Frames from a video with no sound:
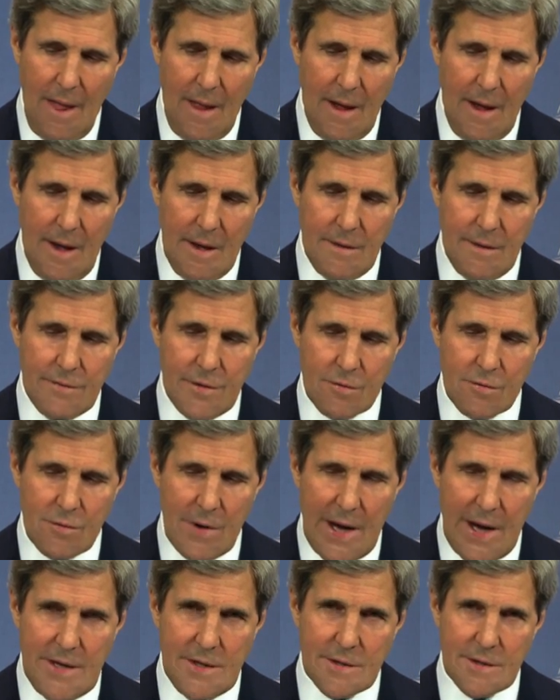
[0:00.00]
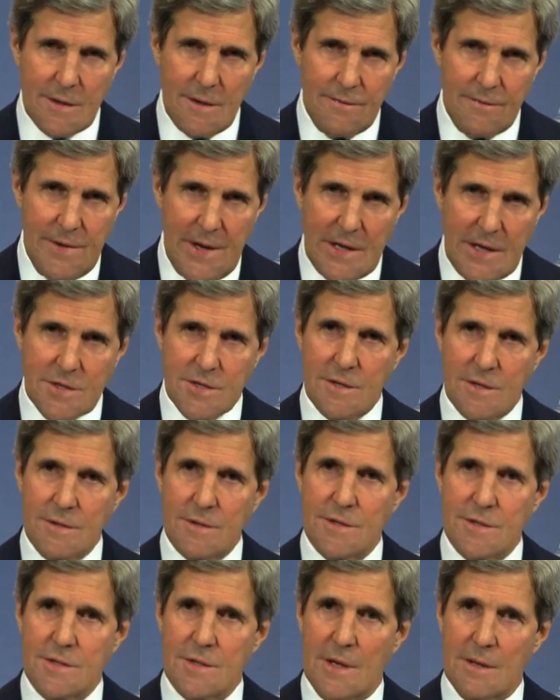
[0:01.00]
and of the right of
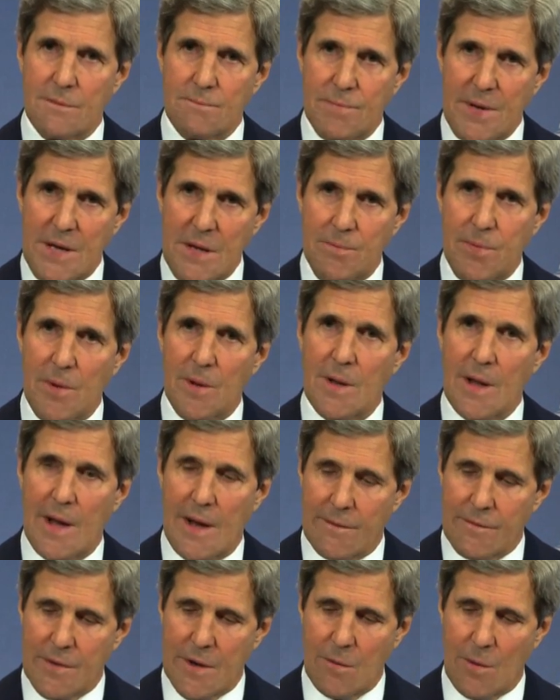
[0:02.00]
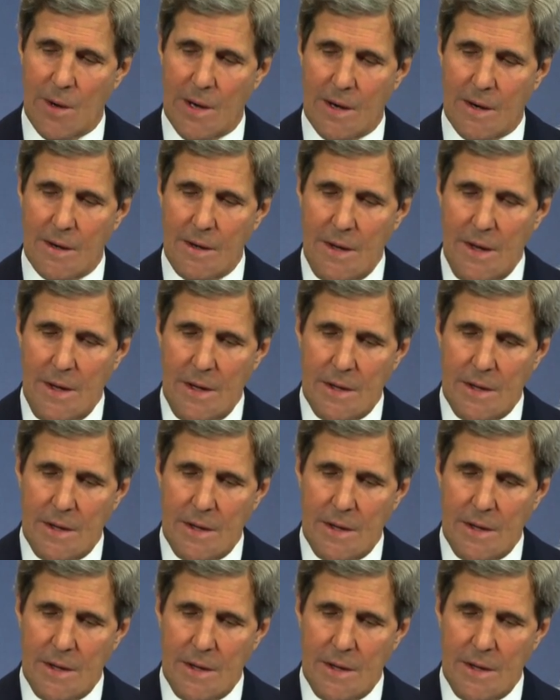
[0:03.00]
nations and people everywhere